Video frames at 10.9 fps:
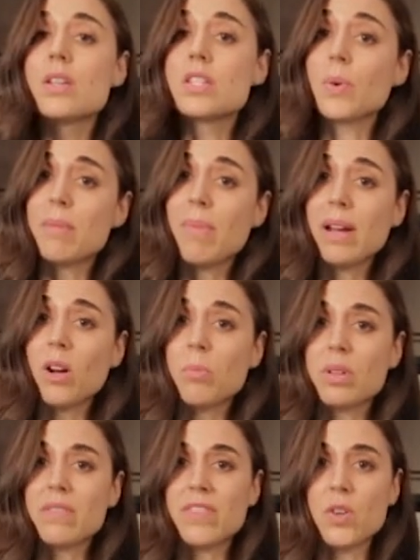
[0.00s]
So in my
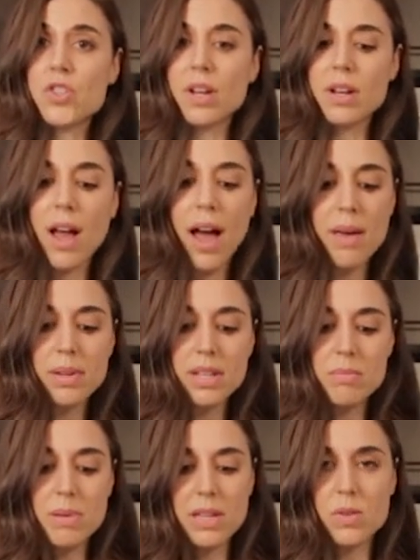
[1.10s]
herbal infusion, I'm going
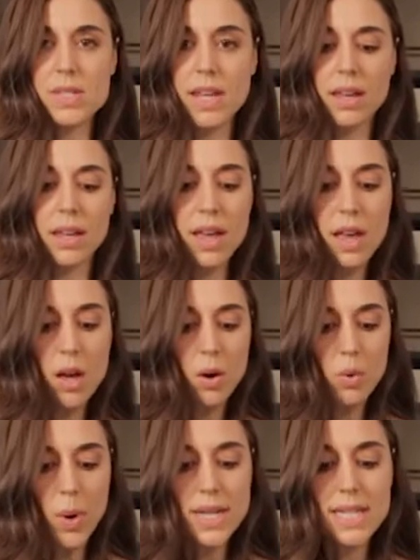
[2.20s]
to be using
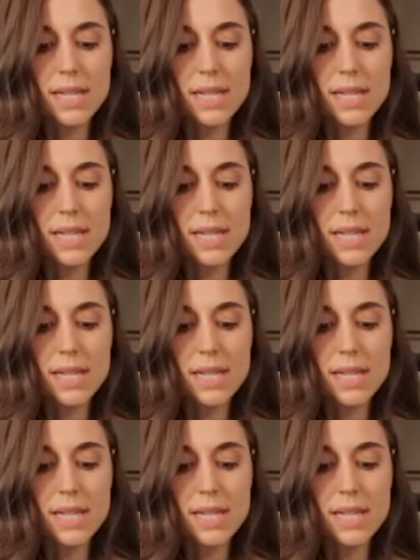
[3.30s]
one